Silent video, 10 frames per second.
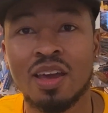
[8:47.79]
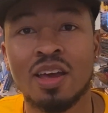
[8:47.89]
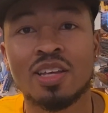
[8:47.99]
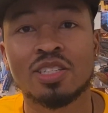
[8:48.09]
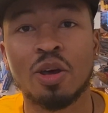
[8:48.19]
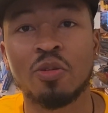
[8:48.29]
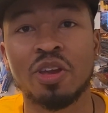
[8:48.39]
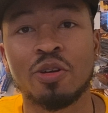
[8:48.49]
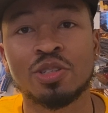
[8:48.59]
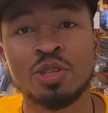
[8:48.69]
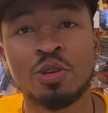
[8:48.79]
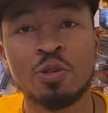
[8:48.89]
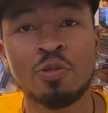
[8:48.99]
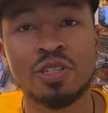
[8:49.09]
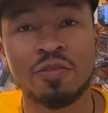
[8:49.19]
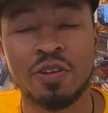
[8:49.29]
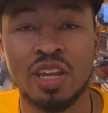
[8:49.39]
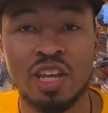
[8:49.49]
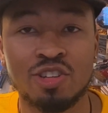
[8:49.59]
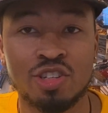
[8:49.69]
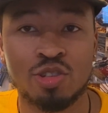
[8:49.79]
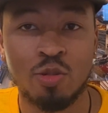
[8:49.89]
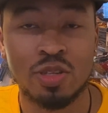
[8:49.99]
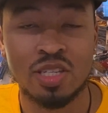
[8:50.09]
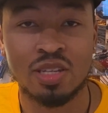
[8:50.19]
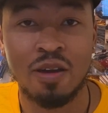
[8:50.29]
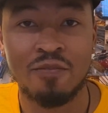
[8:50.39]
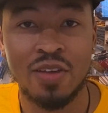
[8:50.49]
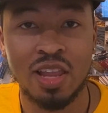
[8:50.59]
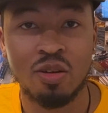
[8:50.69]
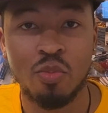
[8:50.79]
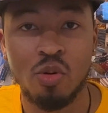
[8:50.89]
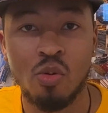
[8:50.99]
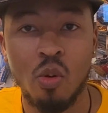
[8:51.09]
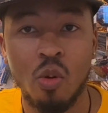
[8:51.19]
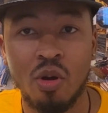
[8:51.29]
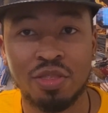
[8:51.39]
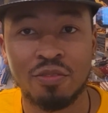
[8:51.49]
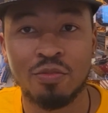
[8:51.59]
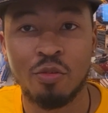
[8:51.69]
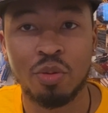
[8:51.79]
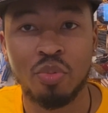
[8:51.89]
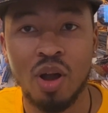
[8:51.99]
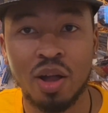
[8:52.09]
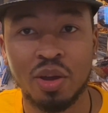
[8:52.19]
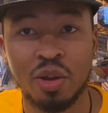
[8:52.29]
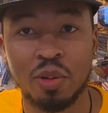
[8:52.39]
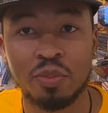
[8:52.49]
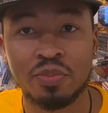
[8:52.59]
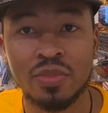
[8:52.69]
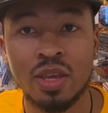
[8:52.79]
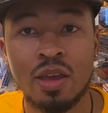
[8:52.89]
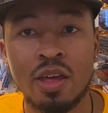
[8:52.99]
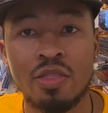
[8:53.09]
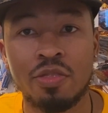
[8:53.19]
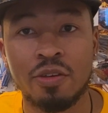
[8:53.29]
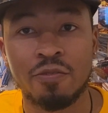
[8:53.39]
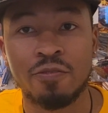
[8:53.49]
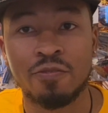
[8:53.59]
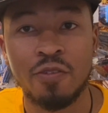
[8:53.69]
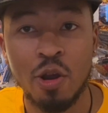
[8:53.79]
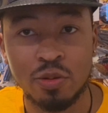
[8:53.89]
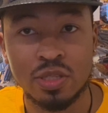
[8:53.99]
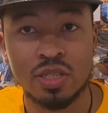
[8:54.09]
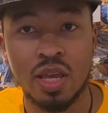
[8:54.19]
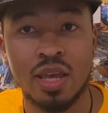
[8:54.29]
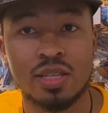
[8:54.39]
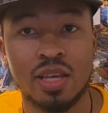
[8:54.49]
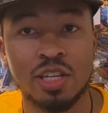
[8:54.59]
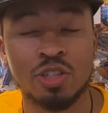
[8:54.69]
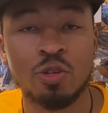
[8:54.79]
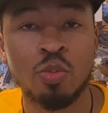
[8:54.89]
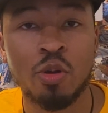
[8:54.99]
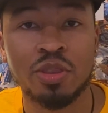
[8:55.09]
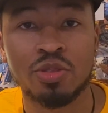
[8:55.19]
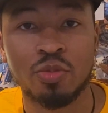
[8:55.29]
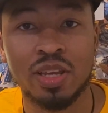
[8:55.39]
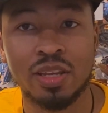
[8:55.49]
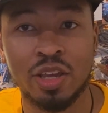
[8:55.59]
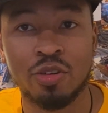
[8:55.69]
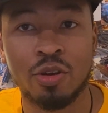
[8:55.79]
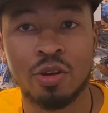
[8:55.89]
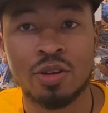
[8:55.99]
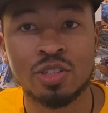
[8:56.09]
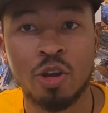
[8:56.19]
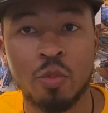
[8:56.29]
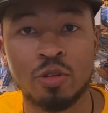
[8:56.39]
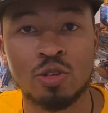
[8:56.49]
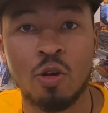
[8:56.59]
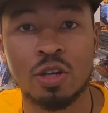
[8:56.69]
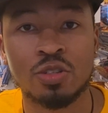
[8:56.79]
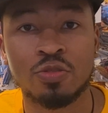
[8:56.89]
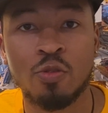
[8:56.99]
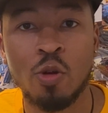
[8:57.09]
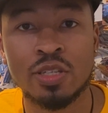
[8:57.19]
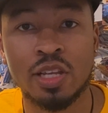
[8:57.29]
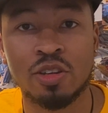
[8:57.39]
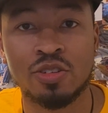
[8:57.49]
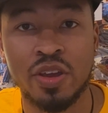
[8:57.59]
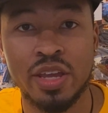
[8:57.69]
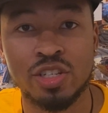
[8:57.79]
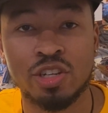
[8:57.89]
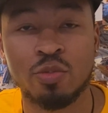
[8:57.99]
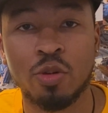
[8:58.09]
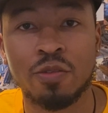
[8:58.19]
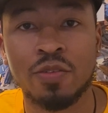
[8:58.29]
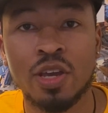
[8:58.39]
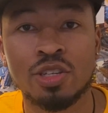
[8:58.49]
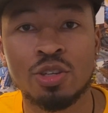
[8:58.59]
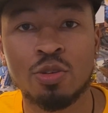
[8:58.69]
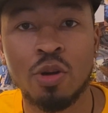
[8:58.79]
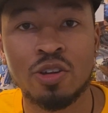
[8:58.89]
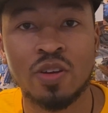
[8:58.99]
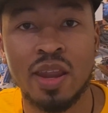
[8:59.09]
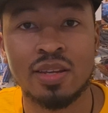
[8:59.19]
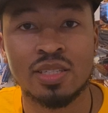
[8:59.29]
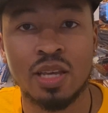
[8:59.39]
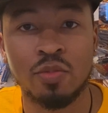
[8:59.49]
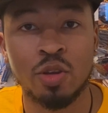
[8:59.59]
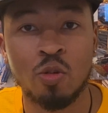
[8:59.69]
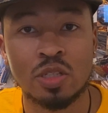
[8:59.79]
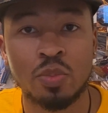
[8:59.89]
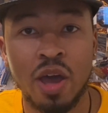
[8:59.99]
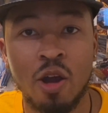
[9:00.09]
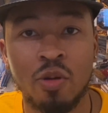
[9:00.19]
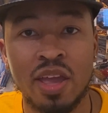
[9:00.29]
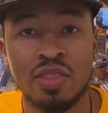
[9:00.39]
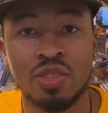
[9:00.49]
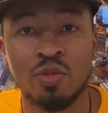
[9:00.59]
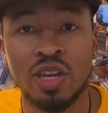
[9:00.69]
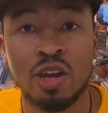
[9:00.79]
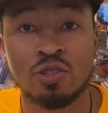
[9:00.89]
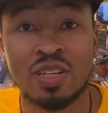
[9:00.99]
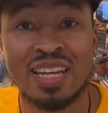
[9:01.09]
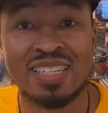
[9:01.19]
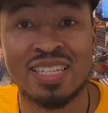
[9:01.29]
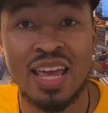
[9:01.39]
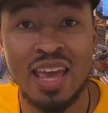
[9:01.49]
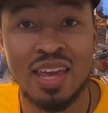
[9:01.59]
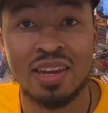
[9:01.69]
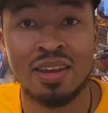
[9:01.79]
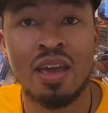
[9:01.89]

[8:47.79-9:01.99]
So there are two different engine choices available on the Ford Bronco. The first is a 2.3 liter turbocharged 4-cylinder engine with 270 horsepower and 310